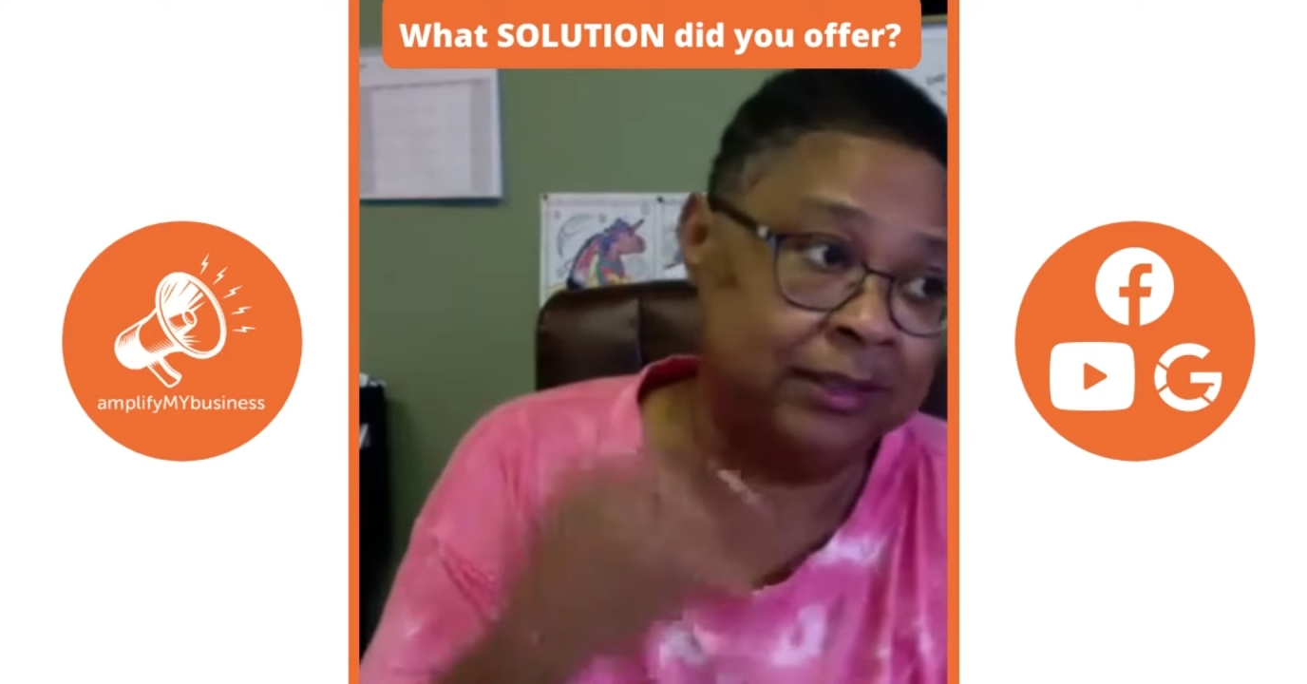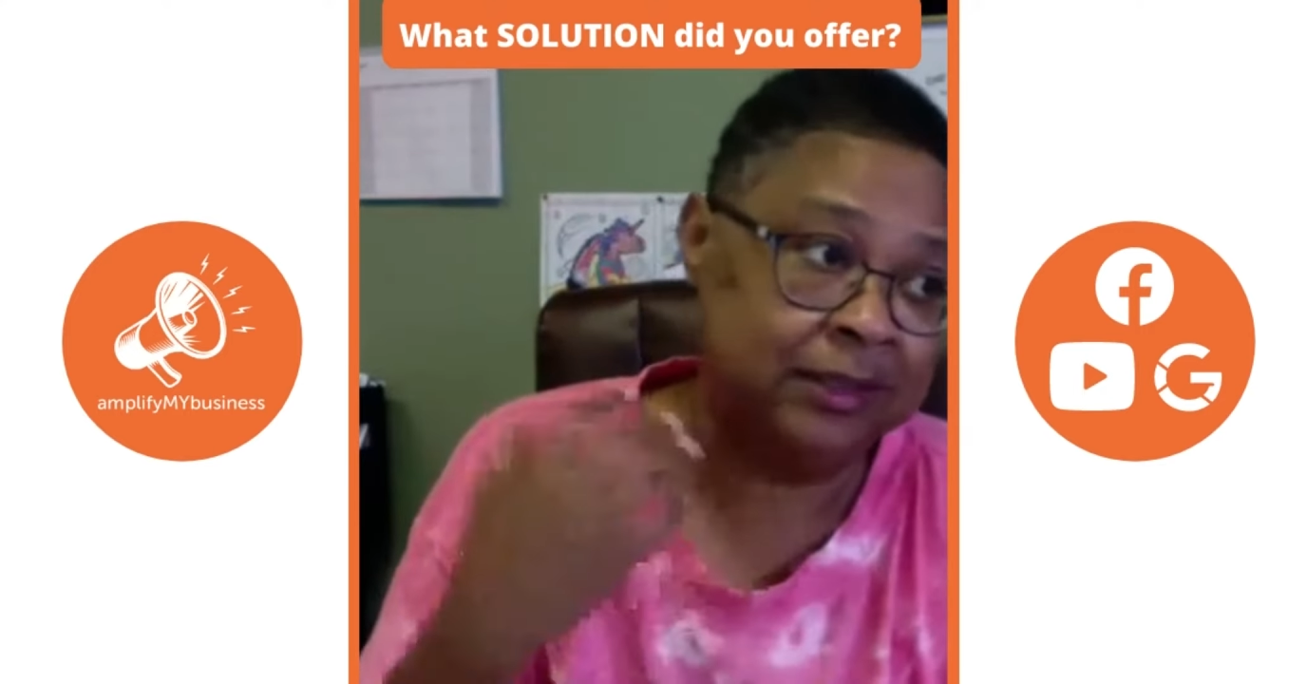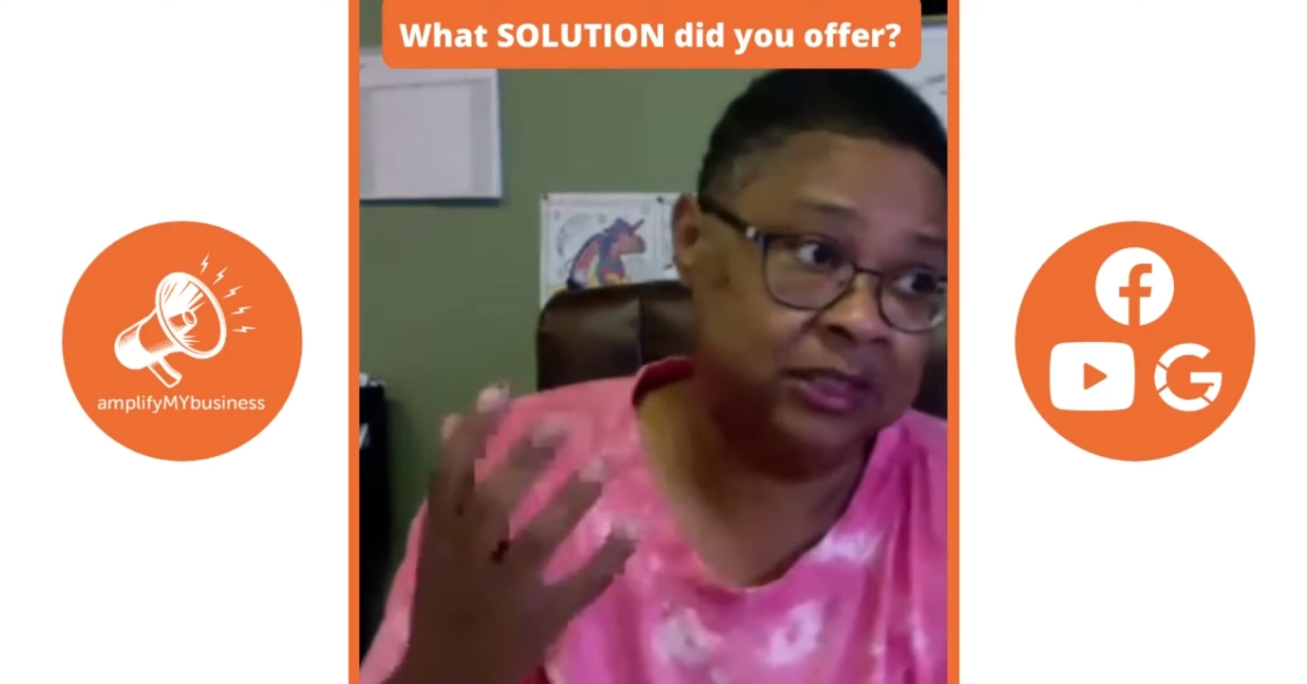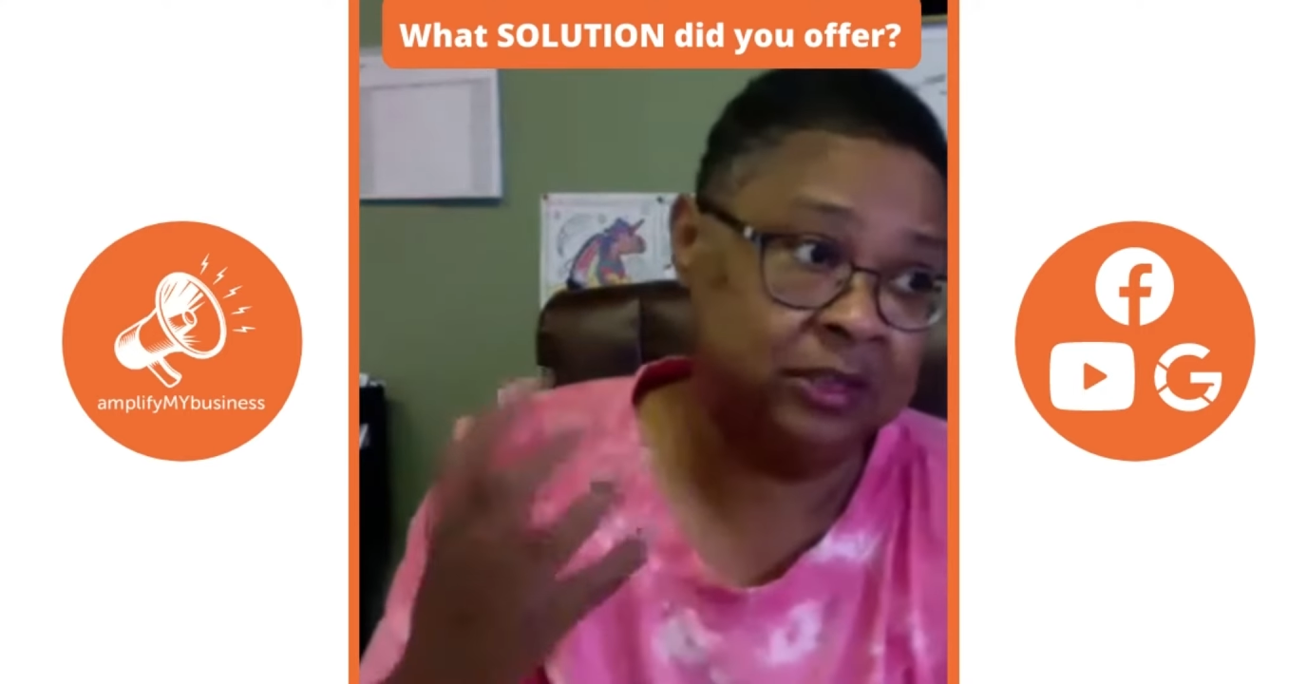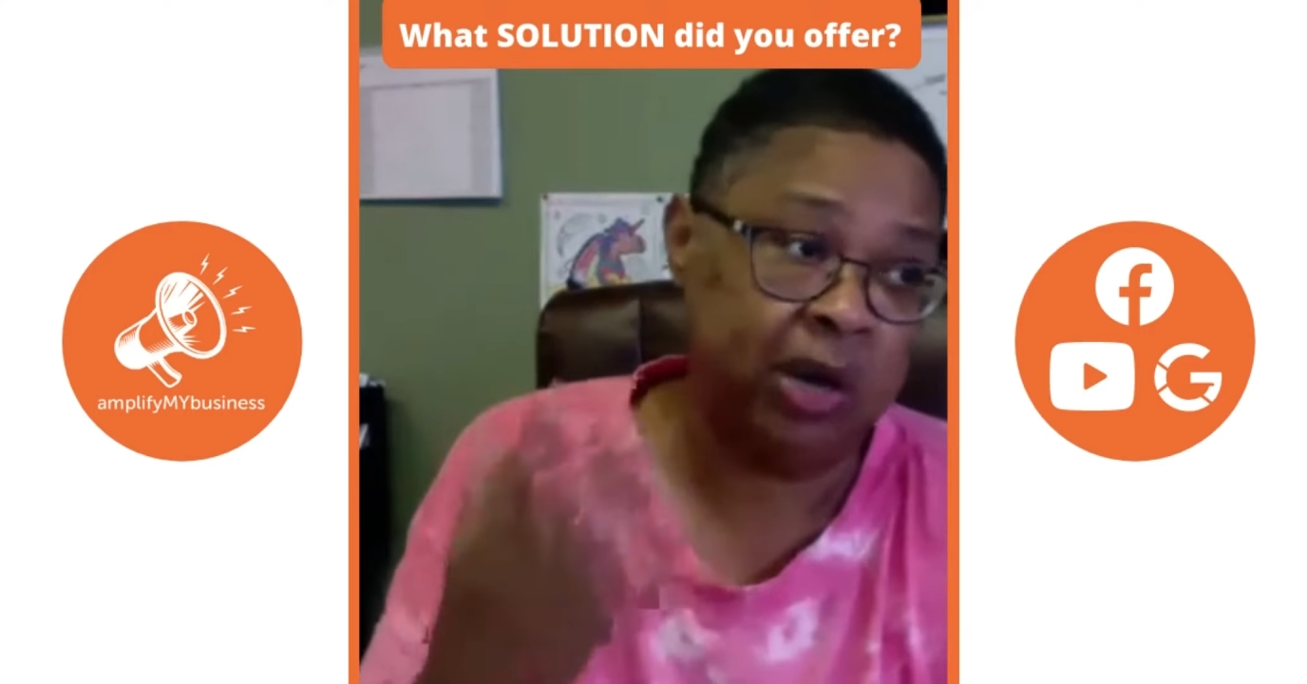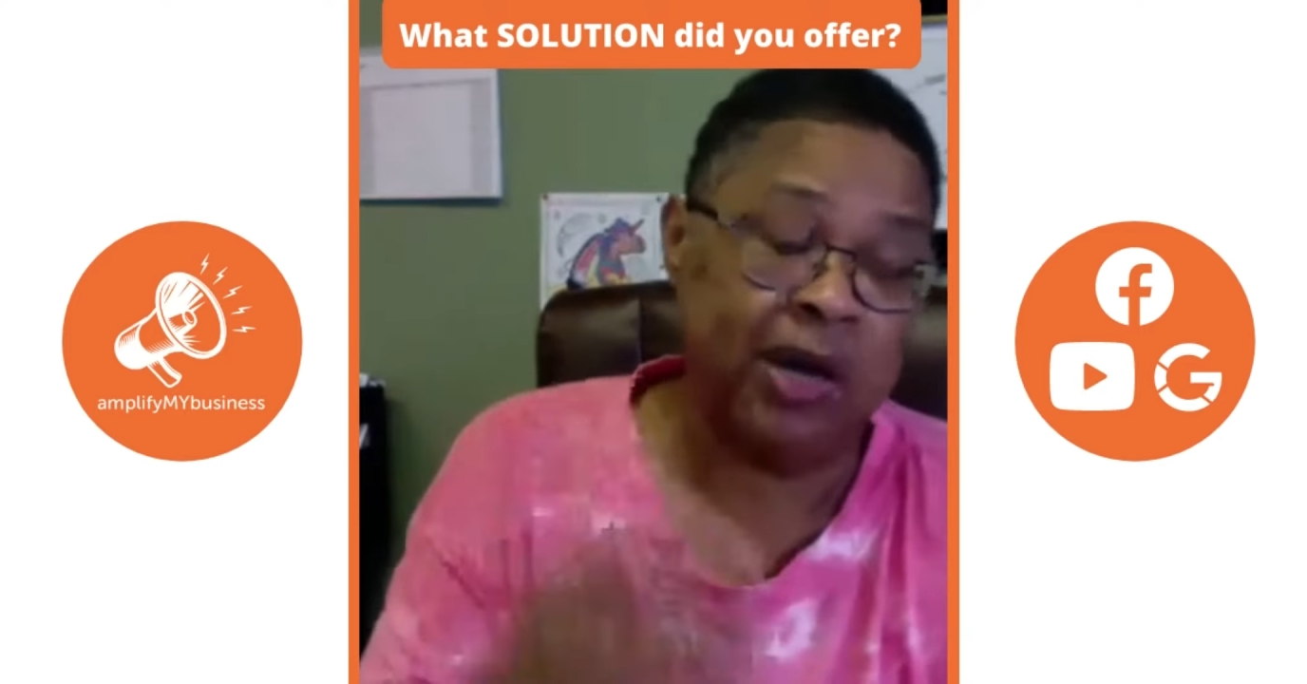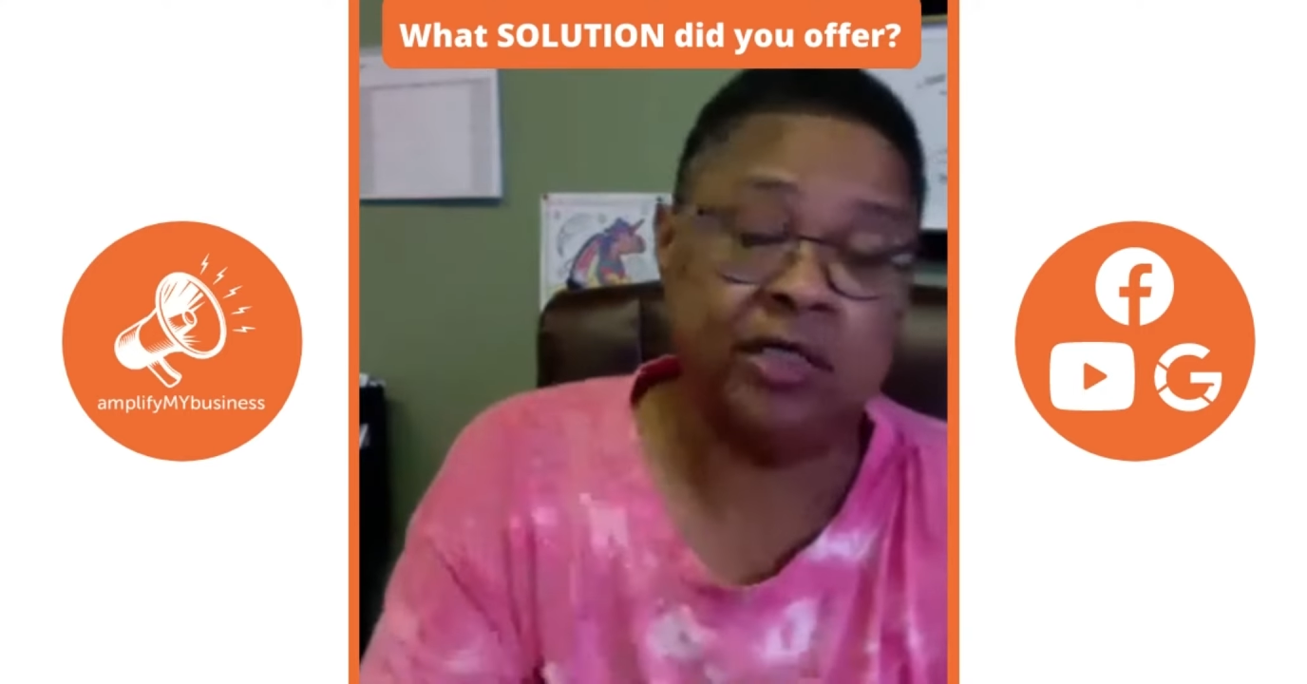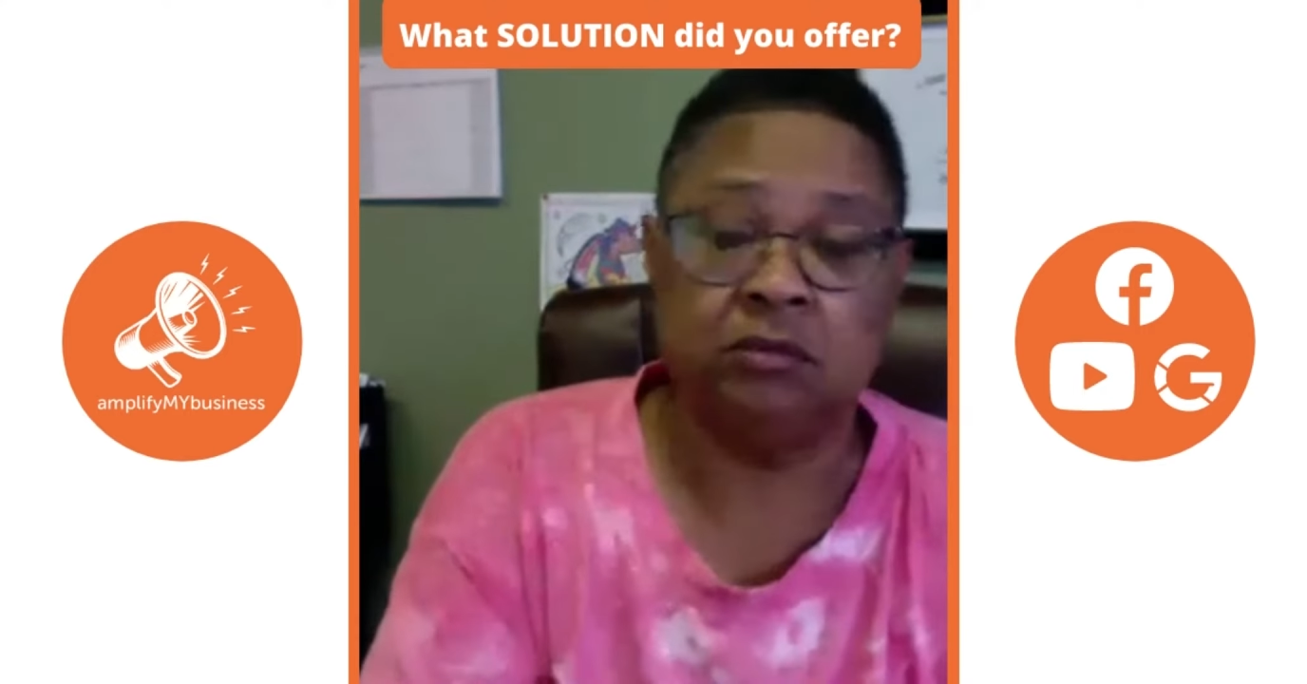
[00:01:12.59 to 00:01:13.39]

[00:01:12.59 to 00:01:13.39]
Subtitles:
And this is prior